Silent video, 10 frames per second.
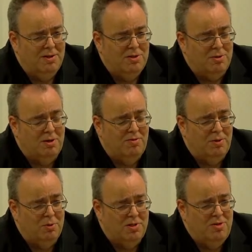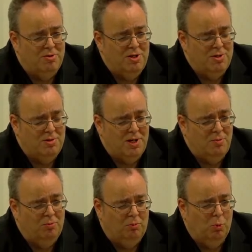So if it was introduced
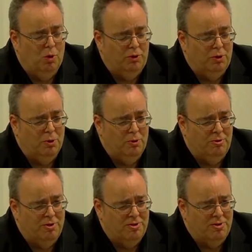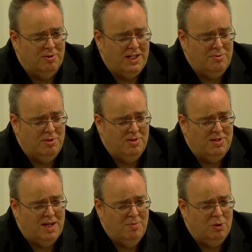in one corner and sucked out at the
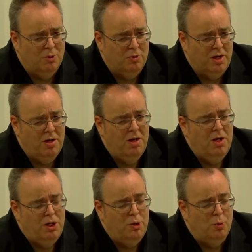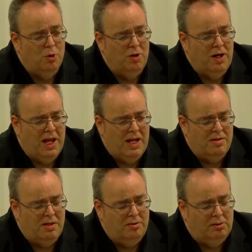same corner, you wouldn't
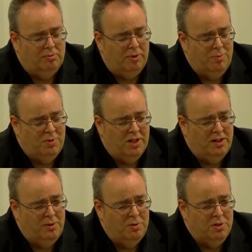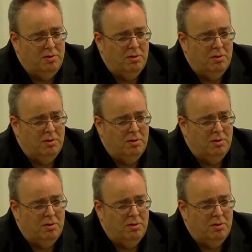get total room dilution.